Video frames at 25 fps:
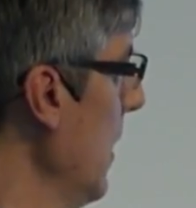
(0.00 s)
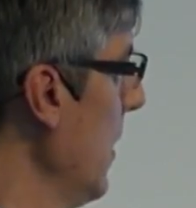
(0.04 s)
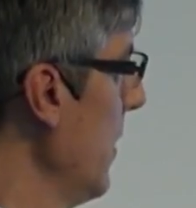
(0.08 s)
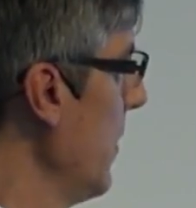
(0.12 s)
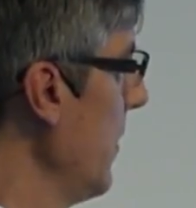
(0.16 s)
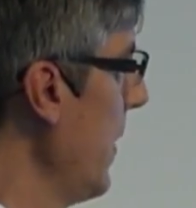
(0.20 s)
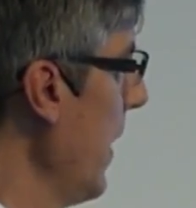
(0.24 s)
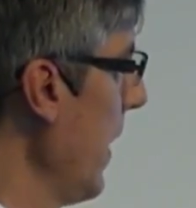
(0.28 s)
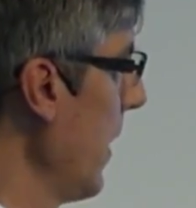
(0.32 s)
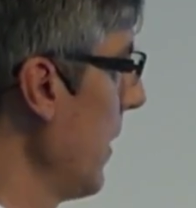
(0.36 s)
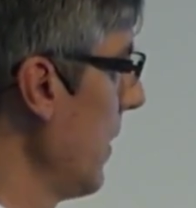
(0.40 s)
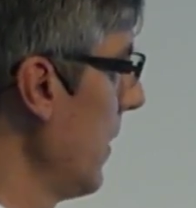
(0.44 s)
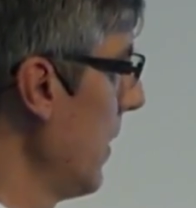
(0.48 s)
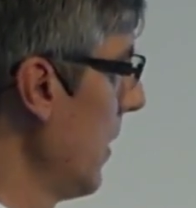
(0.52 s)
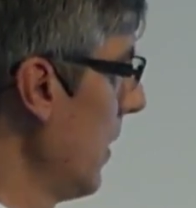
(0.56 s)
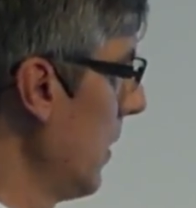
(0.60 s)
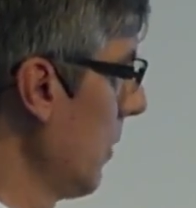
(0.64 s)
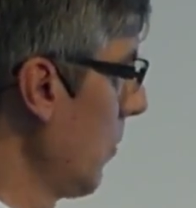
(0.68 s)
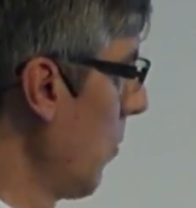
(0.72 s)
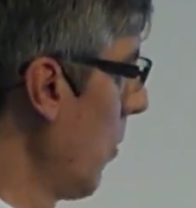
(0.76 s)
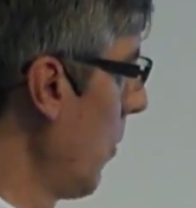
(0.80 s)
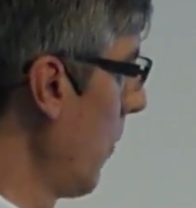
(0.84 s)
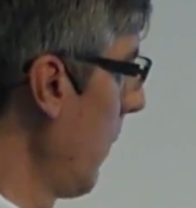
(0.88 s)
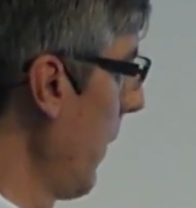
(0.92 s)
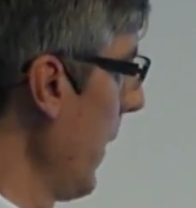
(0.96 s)
then
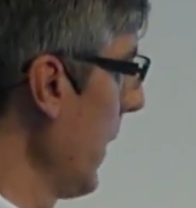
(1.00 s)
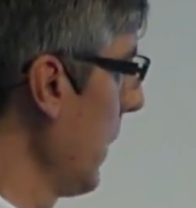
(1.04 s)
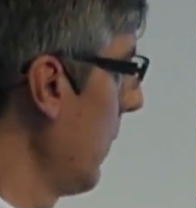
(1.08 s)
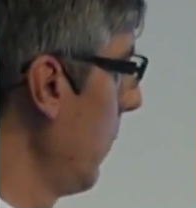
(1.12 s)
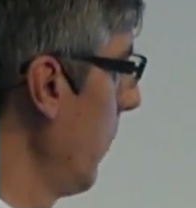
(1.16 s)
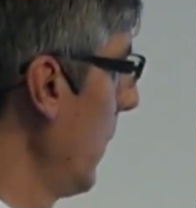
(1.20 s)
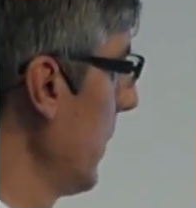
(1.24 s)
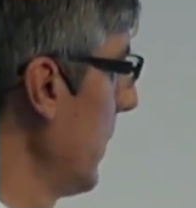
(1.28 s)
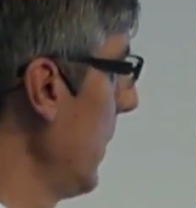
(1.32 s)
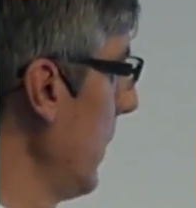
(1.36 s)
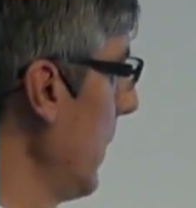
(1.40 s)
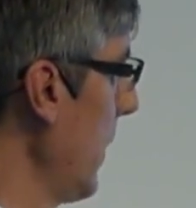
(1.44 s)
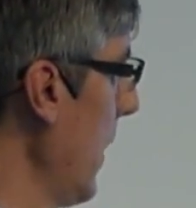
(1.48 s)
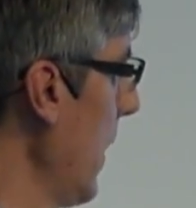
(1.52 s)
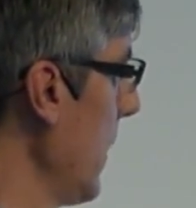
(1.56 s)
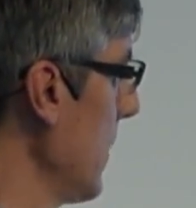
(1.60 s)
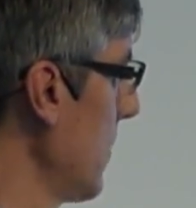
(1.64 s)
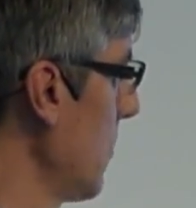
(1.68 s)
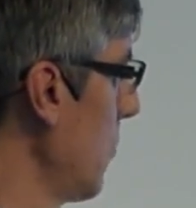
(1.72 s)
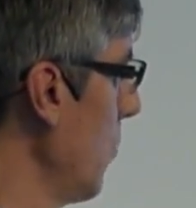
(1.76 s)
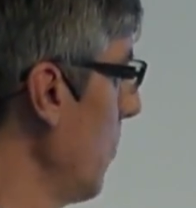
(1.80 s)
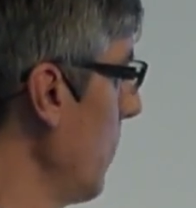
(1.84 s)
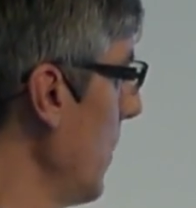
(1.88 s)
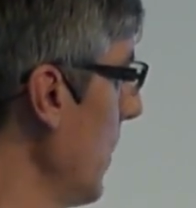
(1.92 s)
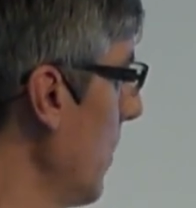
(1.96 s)
correct what it
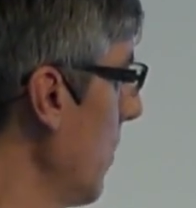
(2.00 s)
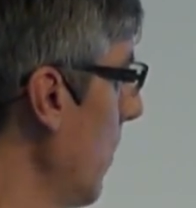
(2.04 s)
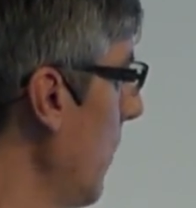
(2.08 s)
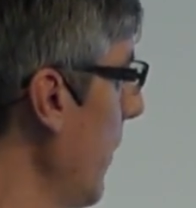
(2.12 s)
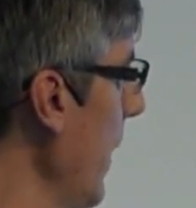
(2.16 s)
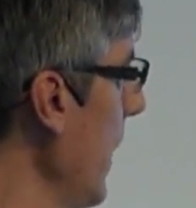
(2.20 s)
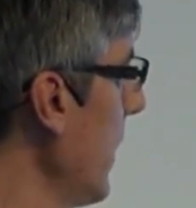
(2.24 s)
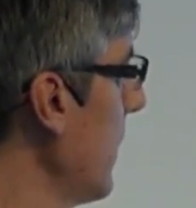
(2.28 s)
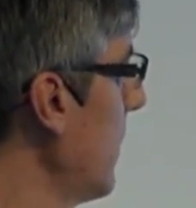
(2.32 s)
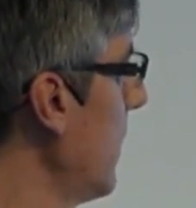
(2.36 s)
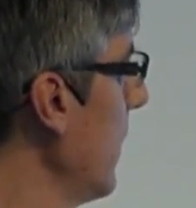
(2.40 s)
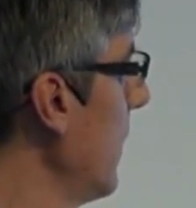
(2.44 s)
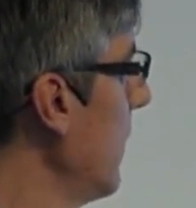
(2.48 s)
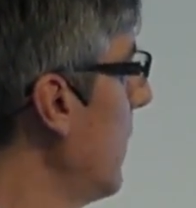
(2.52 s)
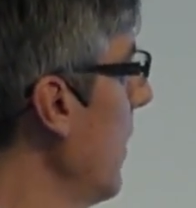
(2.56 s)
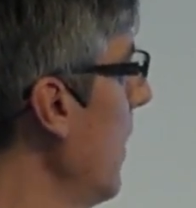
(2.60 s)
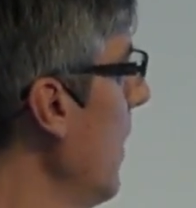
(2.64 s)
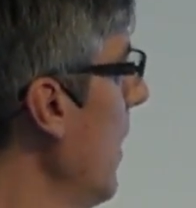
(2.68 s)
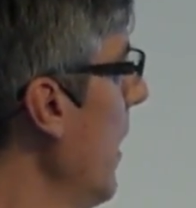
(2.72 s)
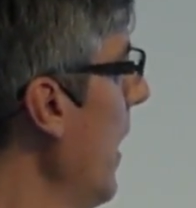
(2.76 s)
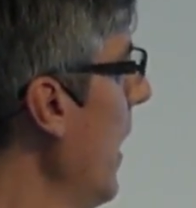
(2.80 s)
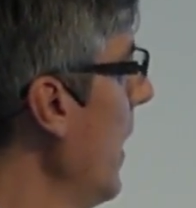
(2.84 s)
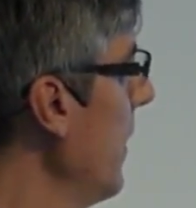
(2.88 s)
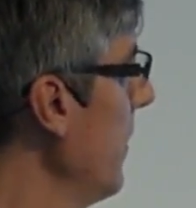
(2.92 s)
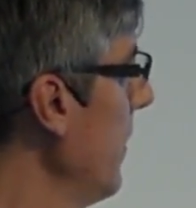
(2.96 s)
has to be corrected,
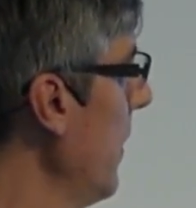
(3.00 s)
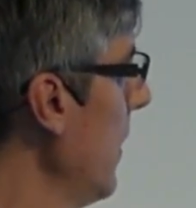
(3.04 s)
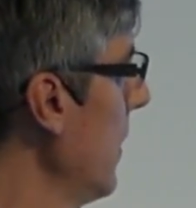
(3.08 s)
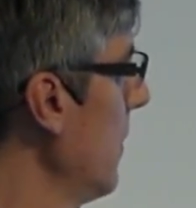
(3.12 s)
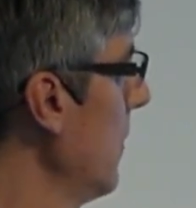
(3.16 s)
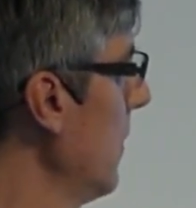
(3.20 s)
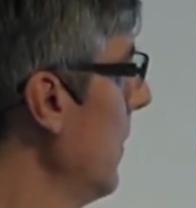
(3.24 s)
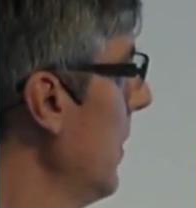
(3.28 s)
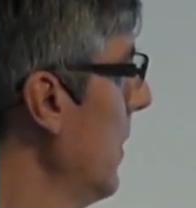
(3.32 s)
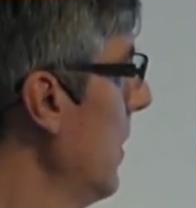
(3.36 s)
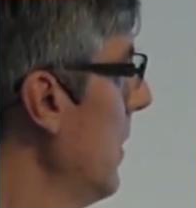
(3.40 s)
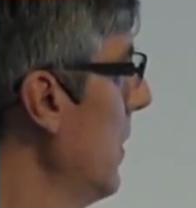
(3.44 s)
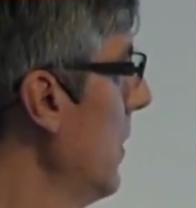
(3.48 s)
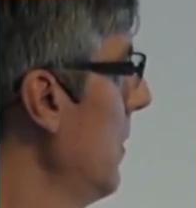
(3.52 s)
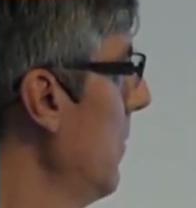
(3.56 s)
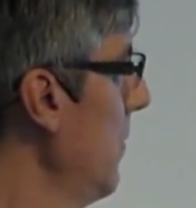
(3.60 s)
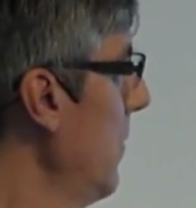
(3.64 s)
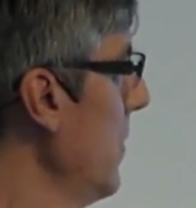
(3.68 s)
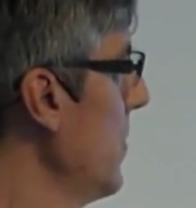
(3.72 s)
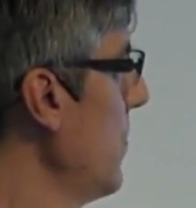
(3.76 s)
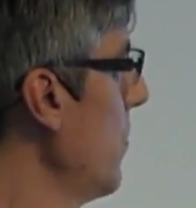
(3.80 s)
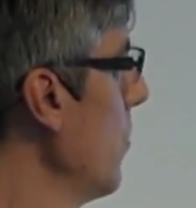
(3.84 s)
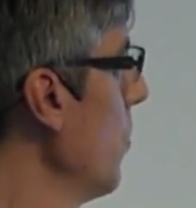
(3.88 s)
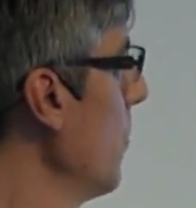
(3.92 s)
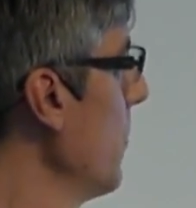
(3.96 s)
and then
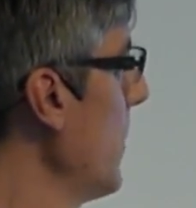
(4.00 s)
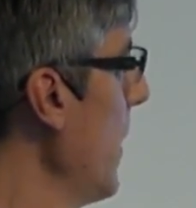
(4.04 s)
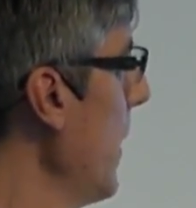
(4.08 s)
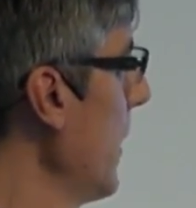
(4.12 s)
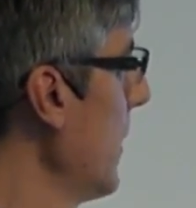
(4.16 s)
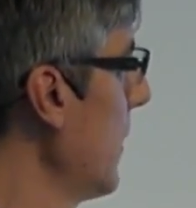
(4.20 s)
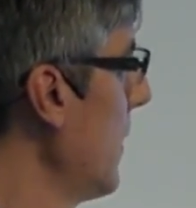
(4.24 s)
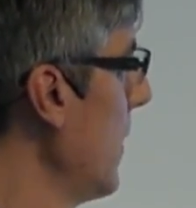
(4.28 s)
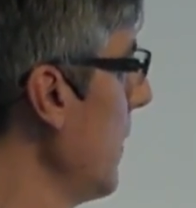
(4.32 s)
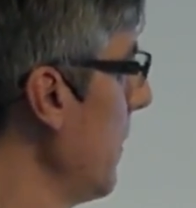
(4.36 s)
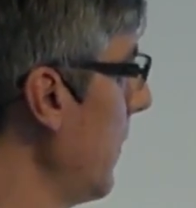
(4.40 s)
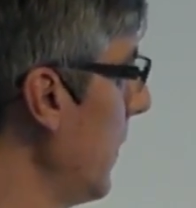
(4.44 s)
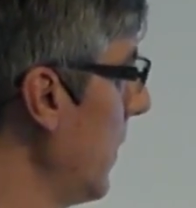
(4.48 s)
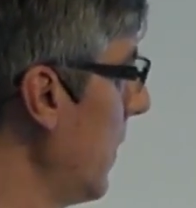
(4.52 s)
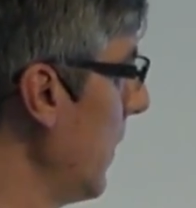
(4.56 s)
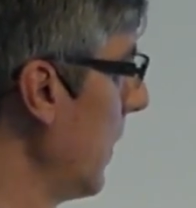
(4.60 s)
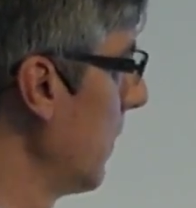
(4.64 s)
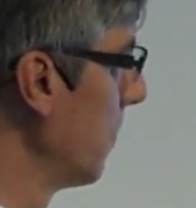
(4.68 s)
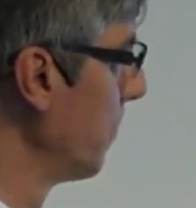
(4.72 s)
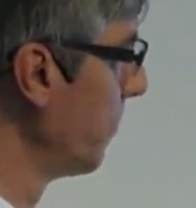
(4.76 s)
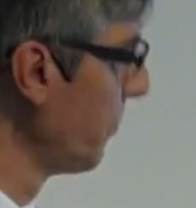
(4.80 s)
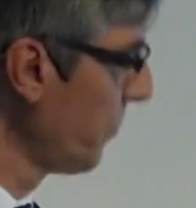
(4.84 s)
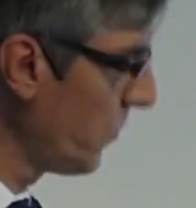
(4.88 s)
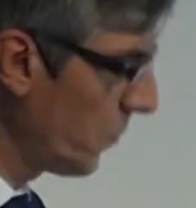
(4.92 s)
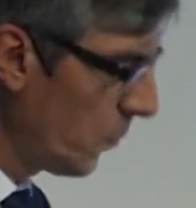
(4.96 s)
resume the activity.